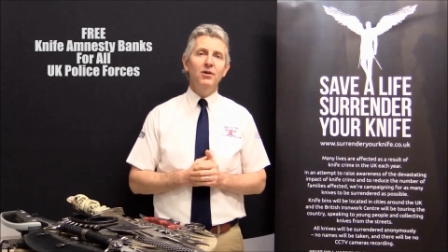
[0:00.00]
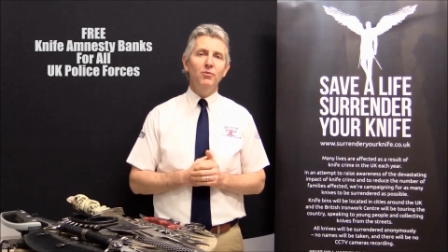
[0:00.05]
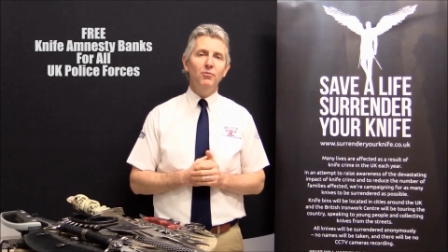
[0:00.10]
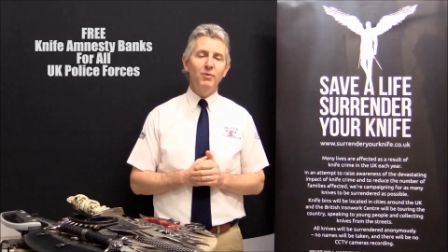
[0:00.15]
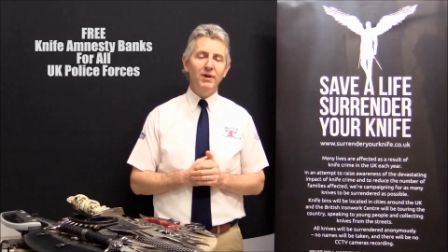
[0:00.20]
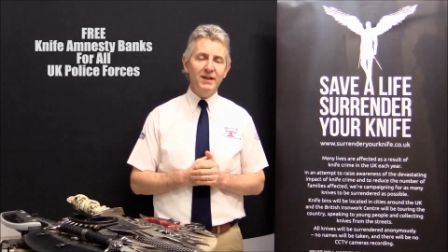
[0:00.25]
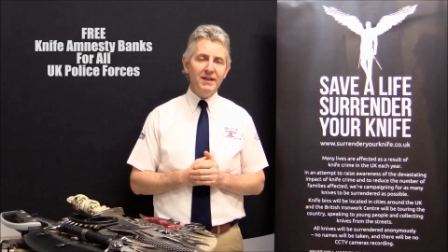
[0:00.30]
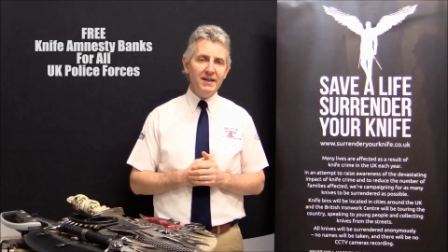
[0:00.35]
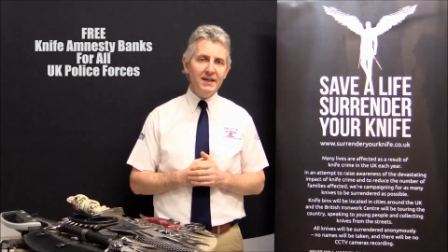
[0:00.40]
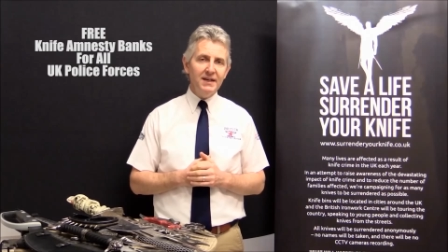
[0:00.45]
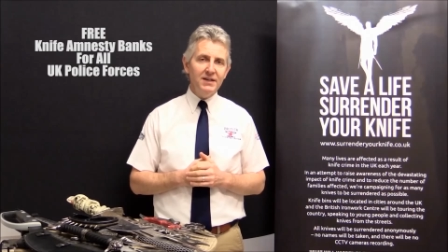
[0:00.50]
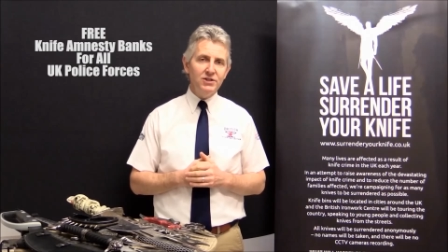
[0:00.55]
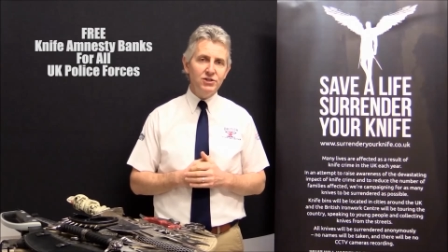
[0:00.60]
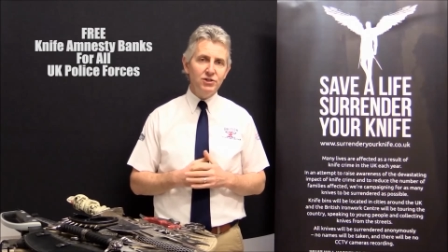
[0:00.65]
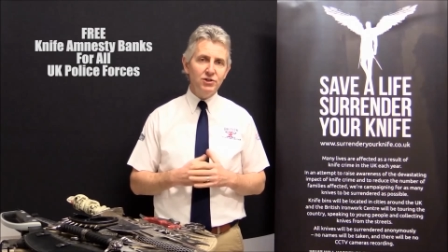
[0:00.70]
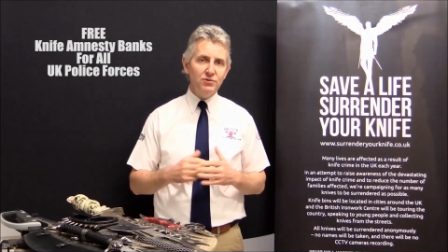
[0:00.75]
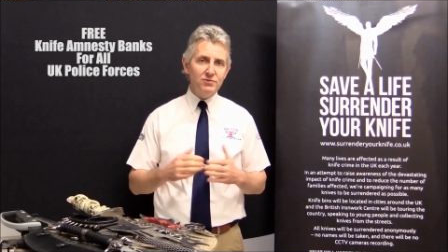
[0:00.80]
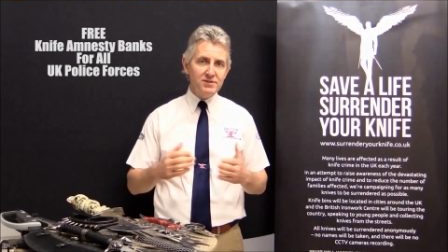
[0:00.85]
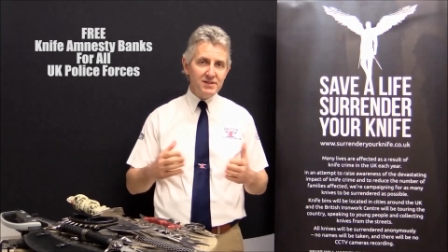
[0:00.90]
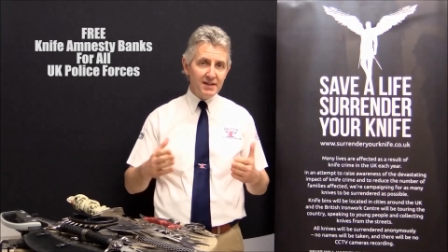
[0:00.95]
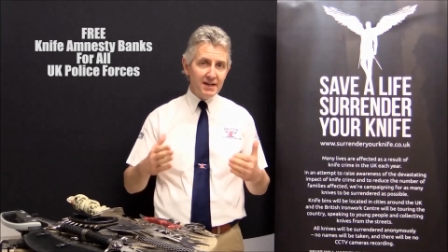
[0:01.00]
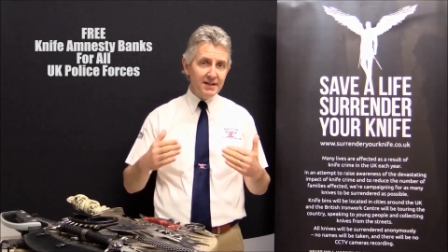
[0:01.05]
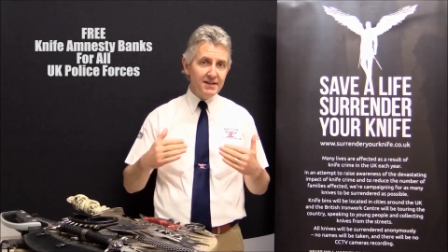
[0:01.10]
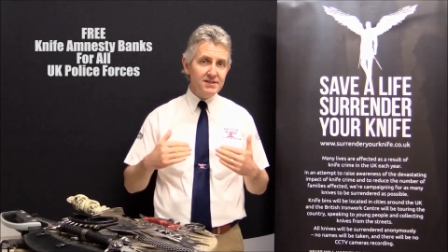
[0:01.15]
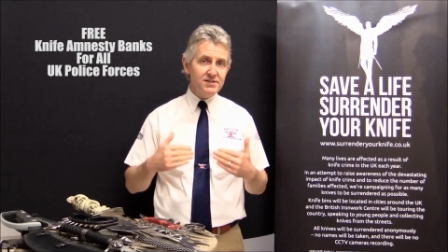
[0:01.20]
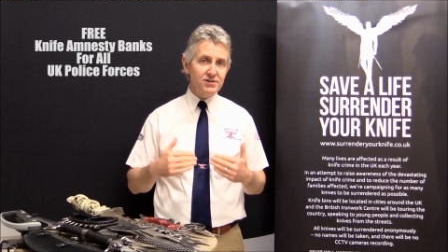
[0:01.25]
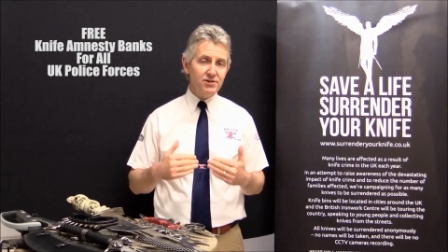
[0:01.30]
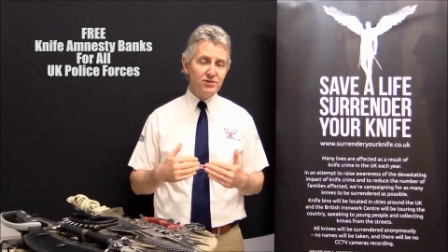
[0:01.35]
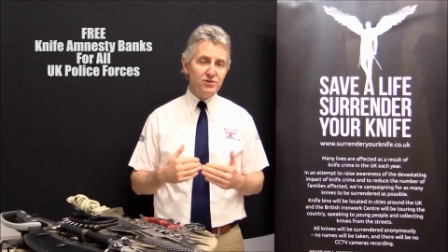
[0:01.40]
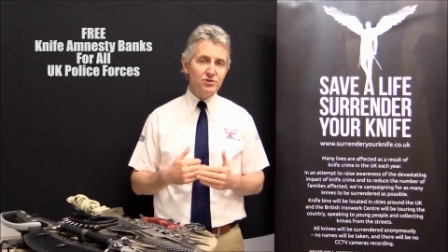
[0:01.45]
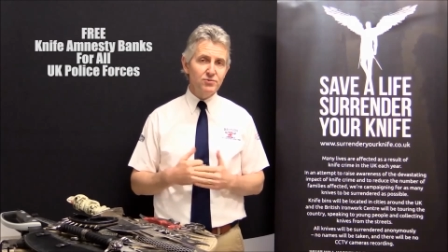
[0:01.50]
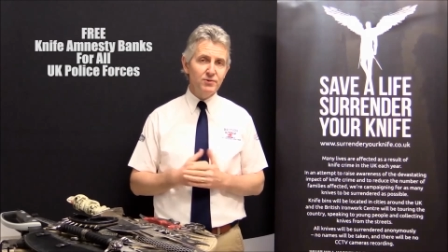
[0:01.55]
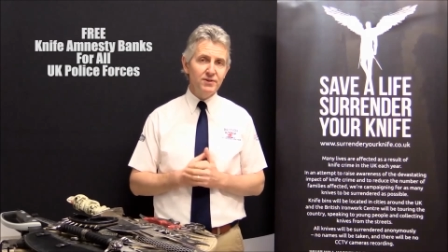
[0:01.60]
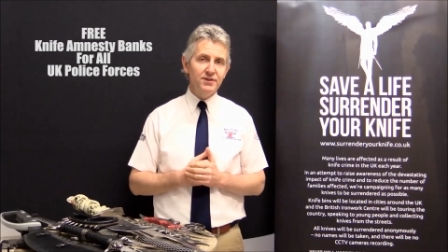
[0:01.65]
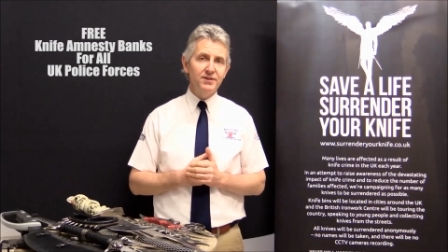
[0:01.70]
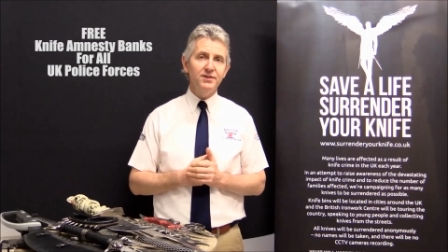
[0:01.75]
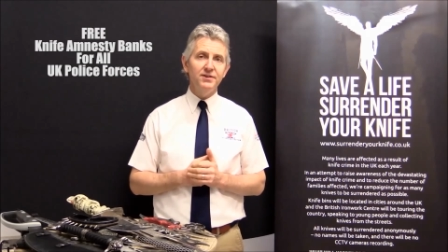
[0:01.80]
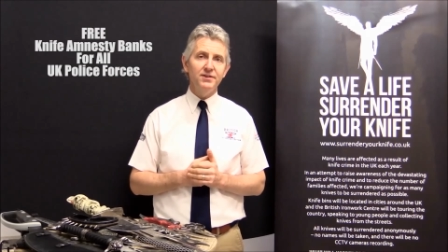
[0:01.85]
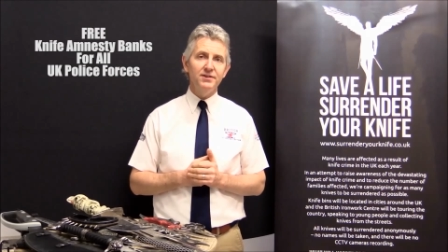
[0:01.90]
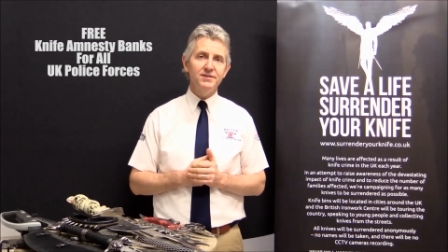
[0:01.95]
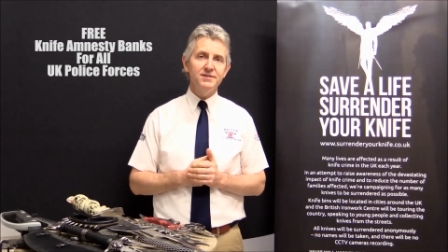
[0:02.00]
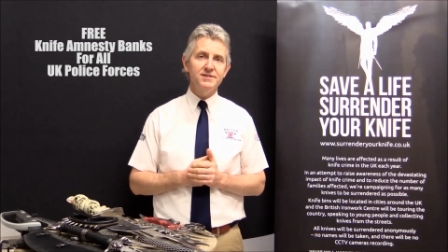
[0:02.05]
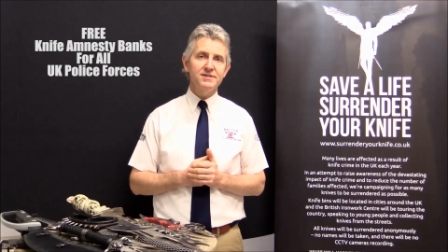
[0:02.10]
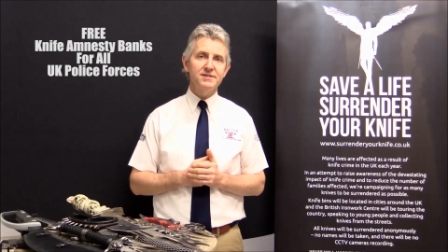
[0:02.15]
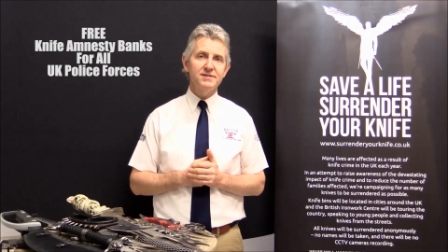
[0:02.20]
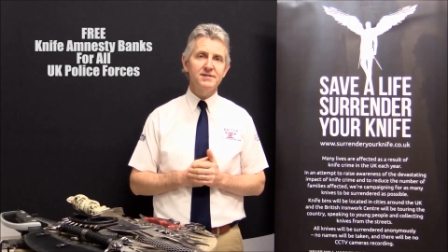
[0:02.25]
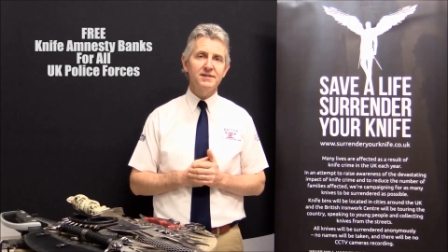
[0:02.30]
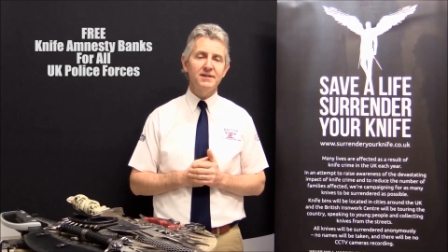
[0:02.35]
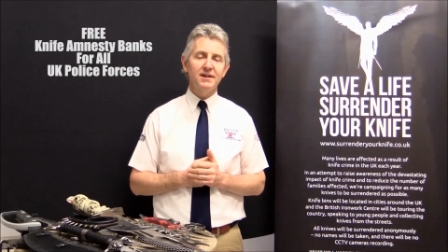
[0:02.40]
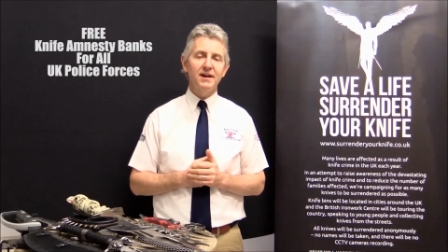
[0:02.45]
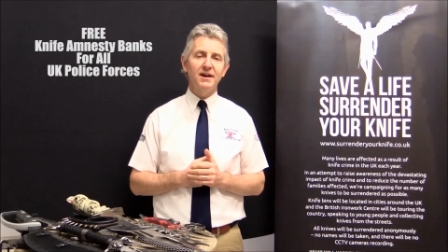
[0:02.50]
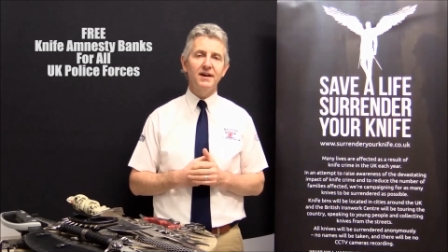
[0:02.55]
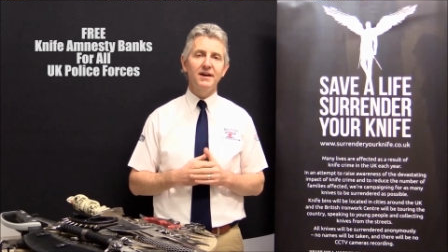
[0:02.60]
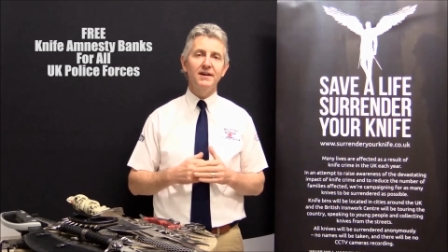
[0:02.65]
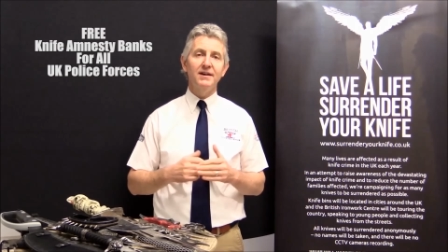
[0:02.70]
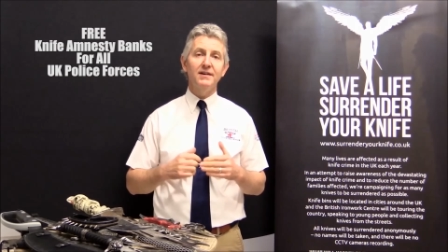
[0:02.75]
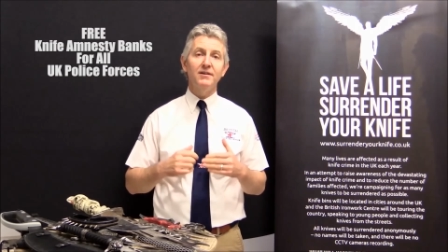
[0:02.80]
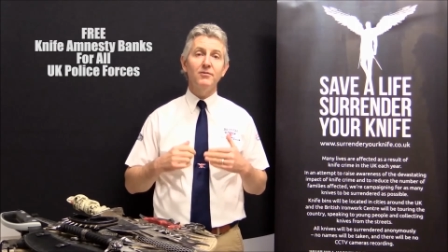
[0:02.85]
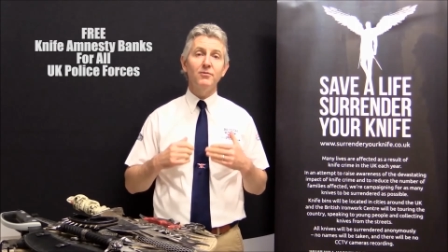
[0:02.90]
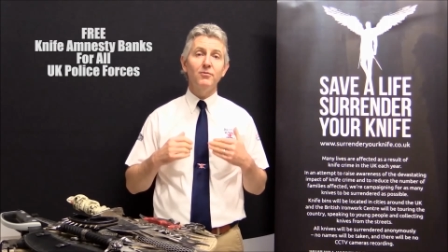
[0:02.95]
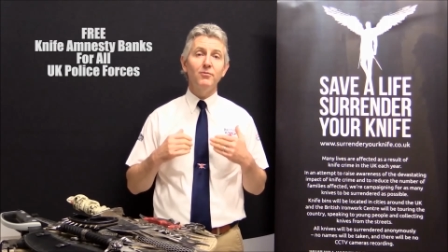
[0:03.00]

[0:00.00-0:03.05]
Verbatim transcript: we need you to get in touch with us uh,